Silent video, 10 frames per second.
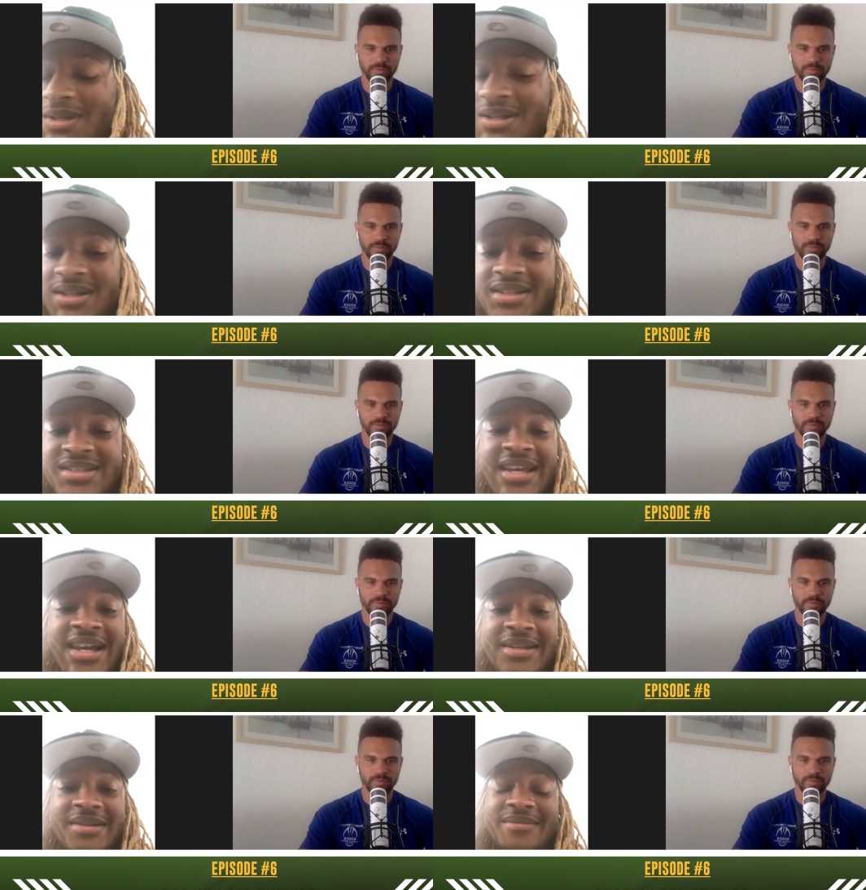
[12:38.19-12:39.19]
Speaker 1: uh,
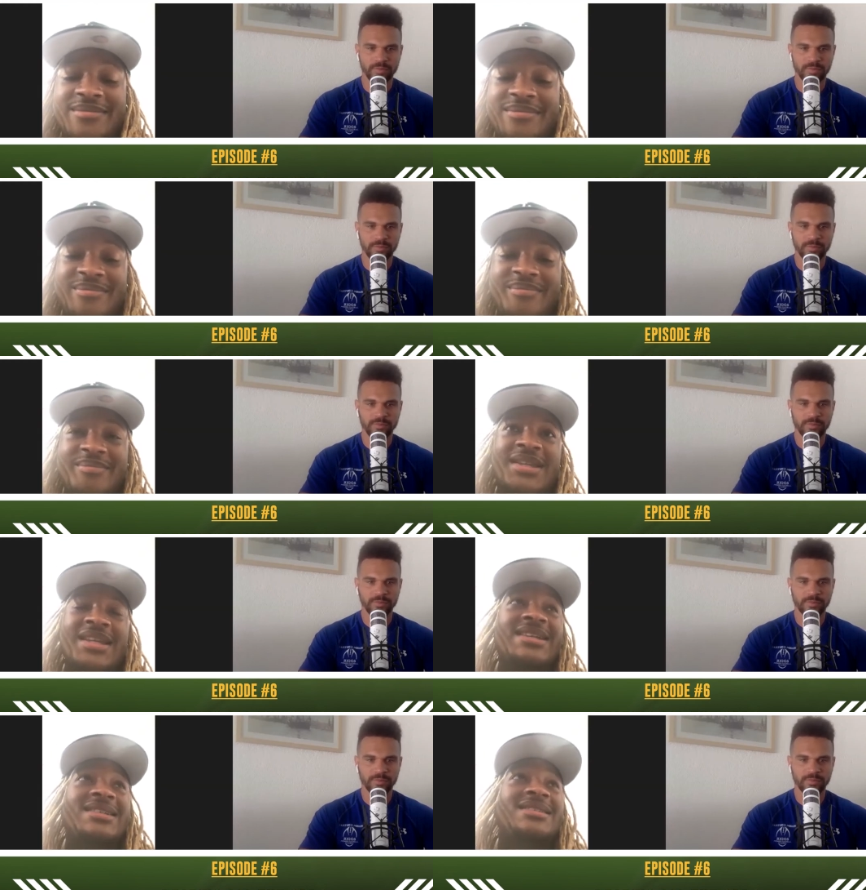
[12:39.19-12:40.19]
second and I think
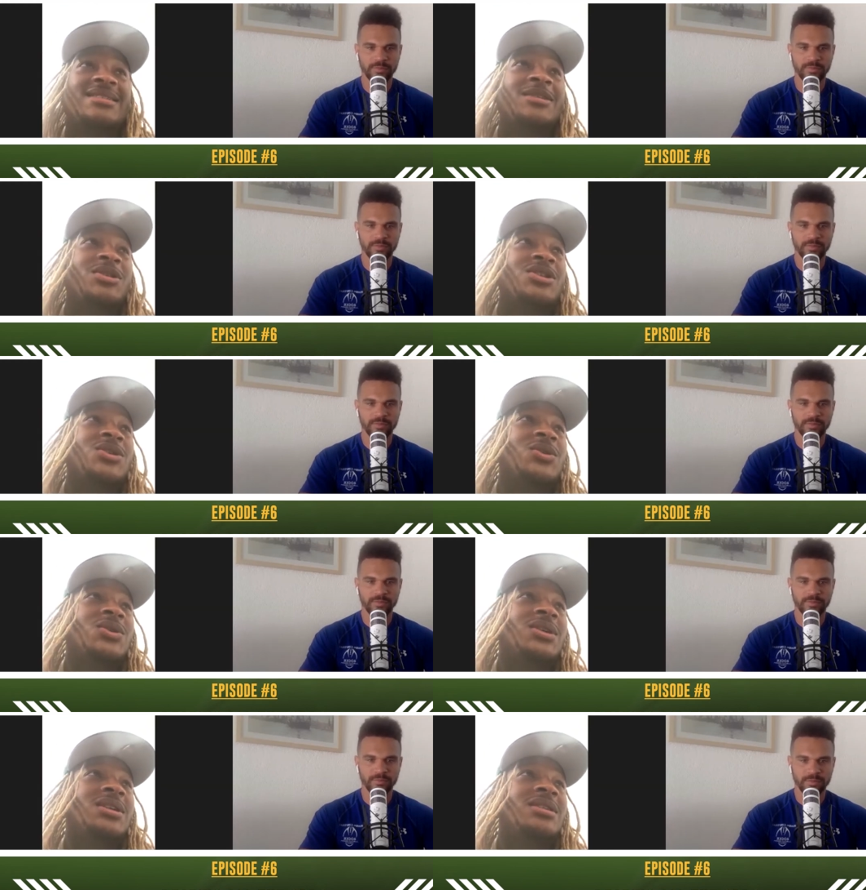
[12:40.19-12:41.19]
he's number two
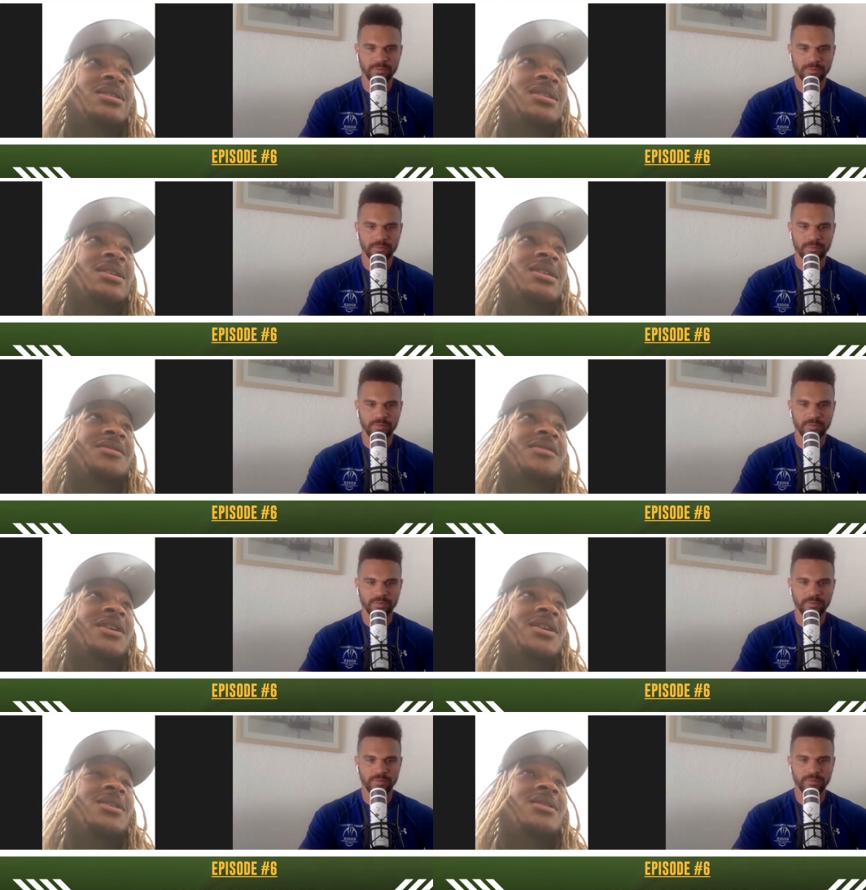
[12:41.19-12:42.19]
in in, in the
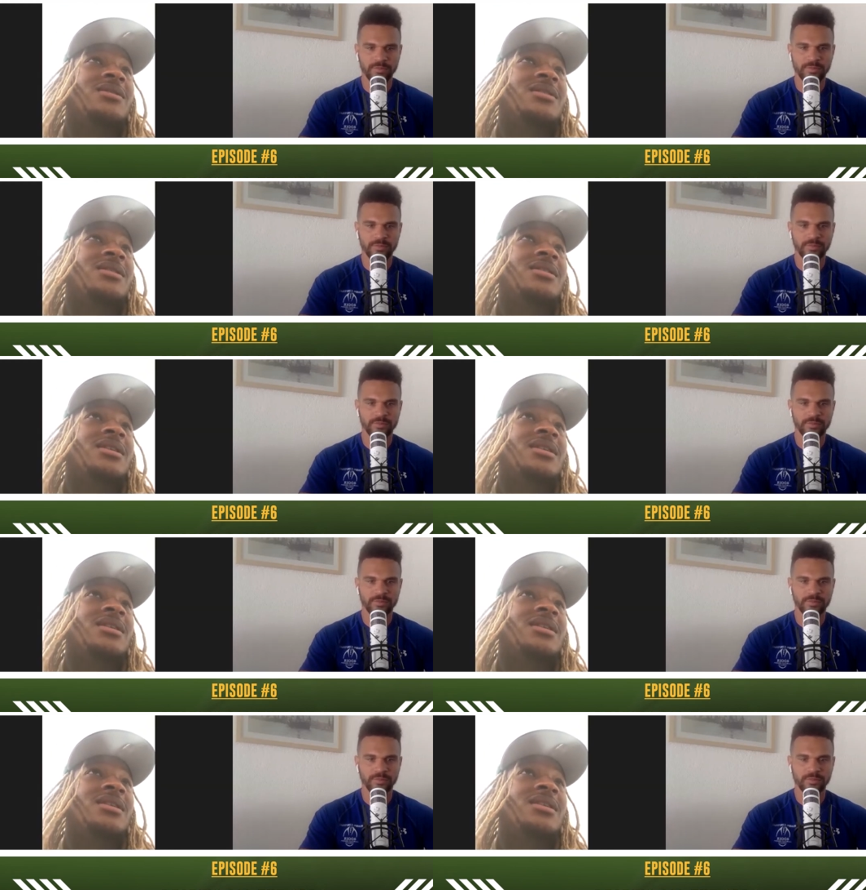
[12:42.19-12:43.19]
NFL
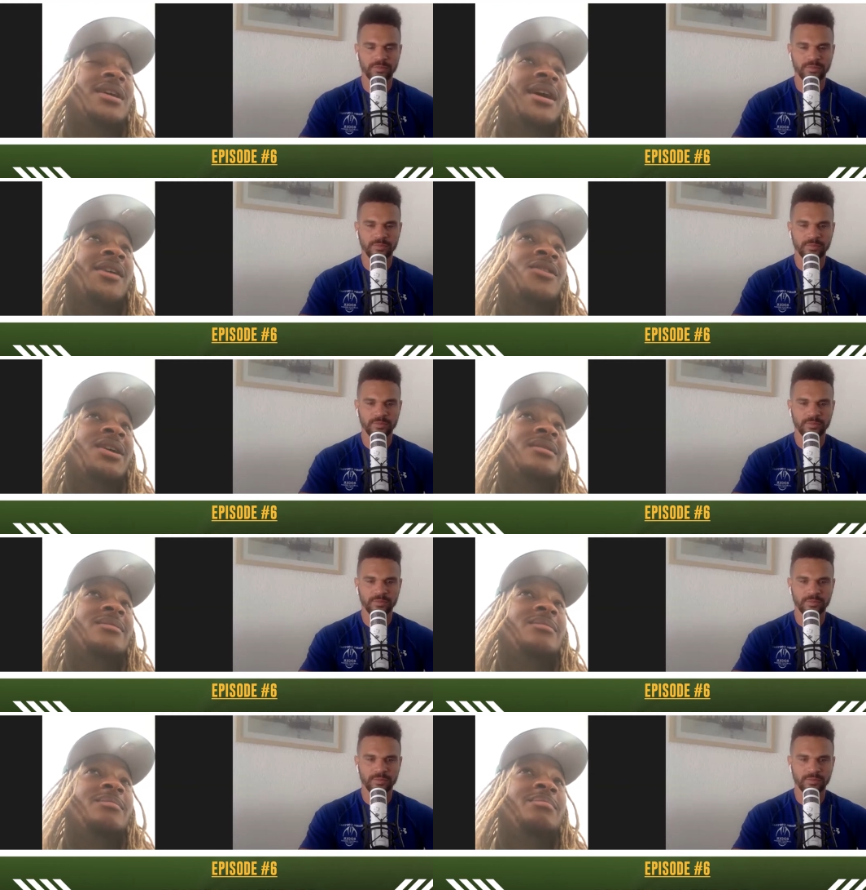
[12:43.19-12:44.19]
ever
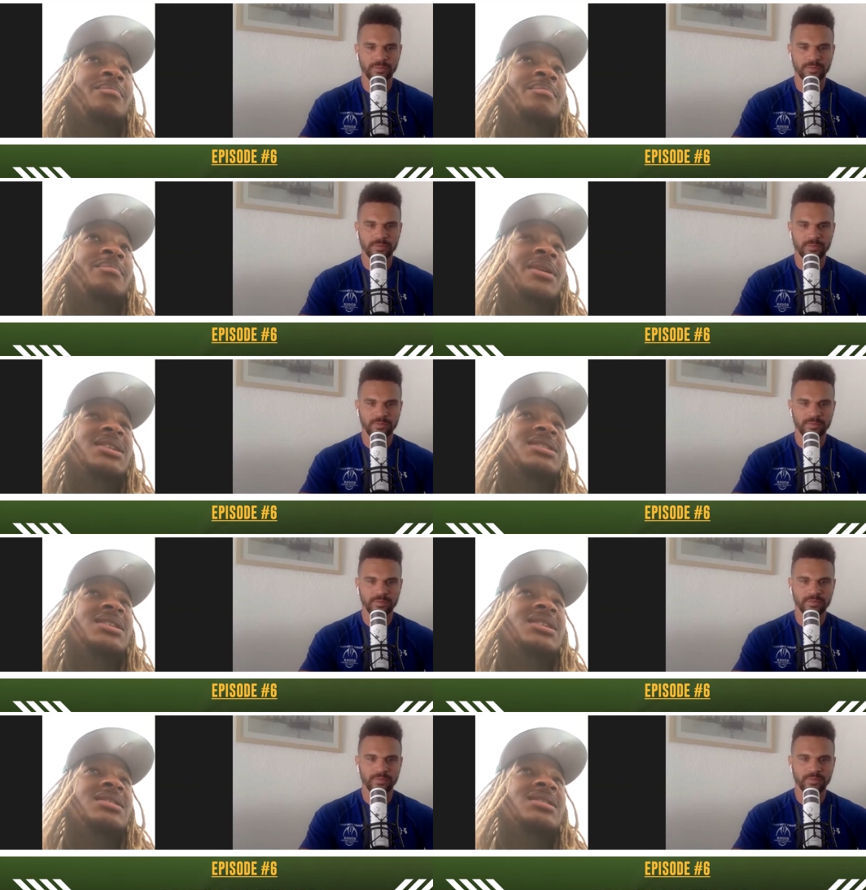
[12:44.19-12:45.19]
and pick
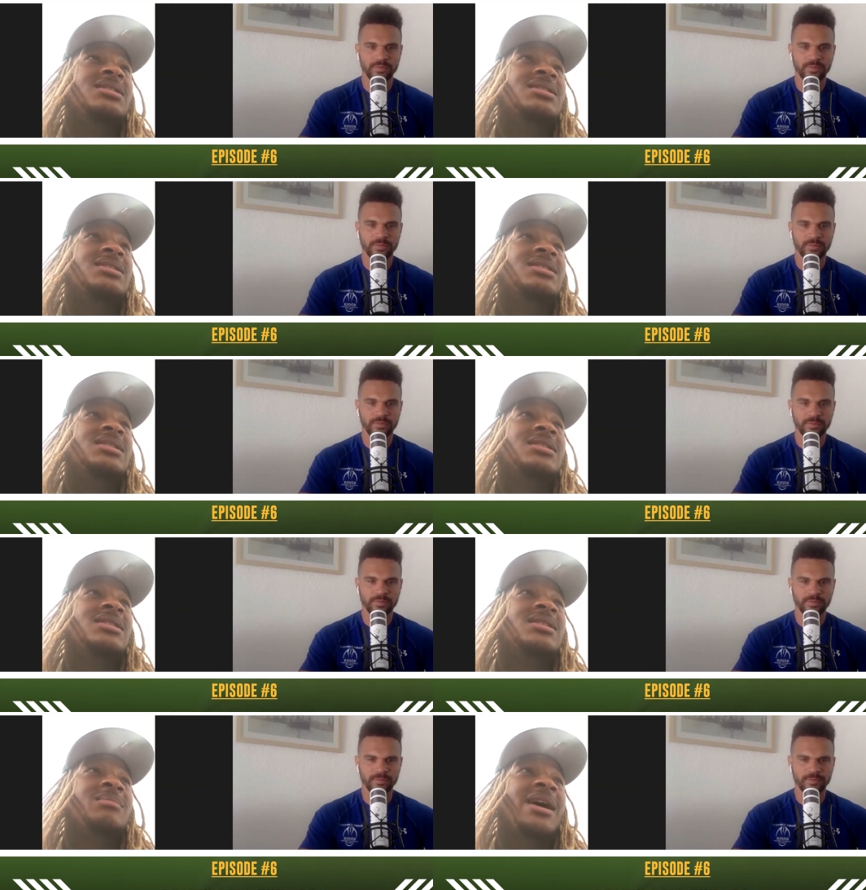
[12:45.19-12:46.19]
sixes
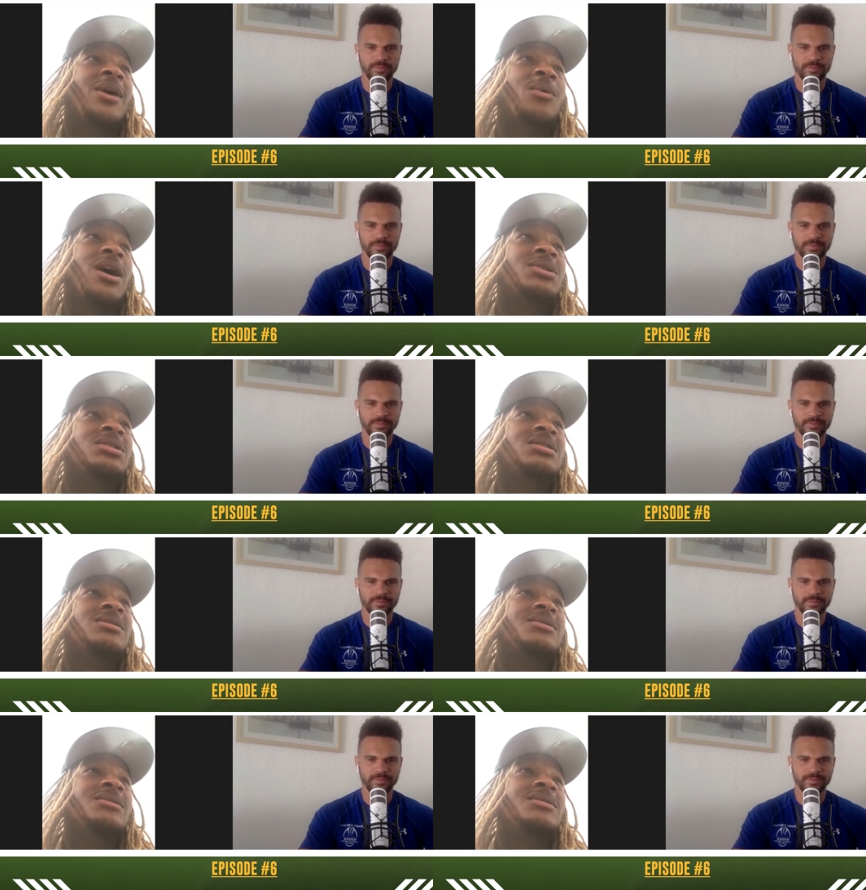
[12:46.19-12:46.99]
mm. behind Rod Woodson.